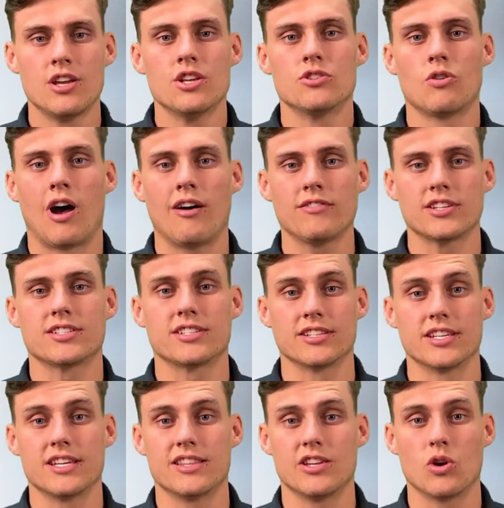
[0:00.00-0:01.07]
So
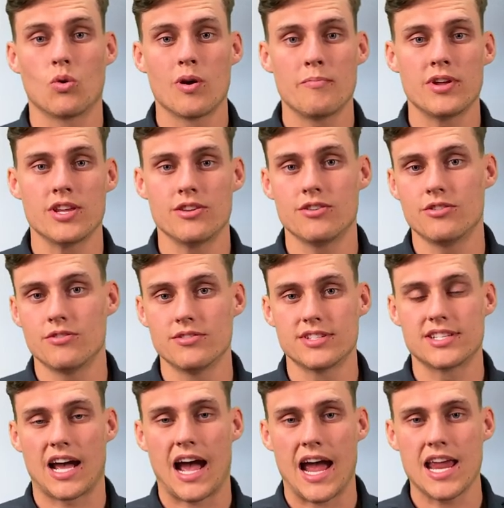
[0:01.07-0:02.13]
obviously the equipment you use
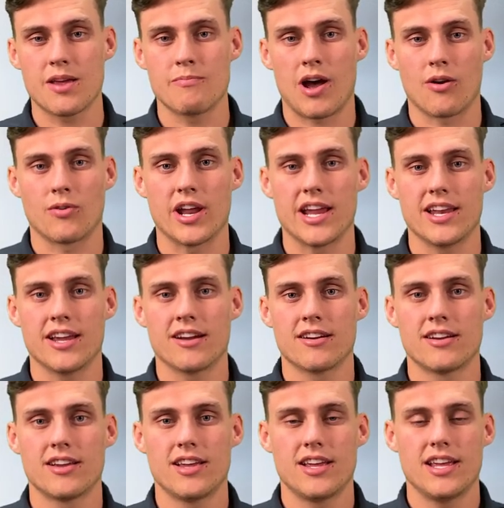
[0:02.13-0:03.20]
to hike Mount Rainier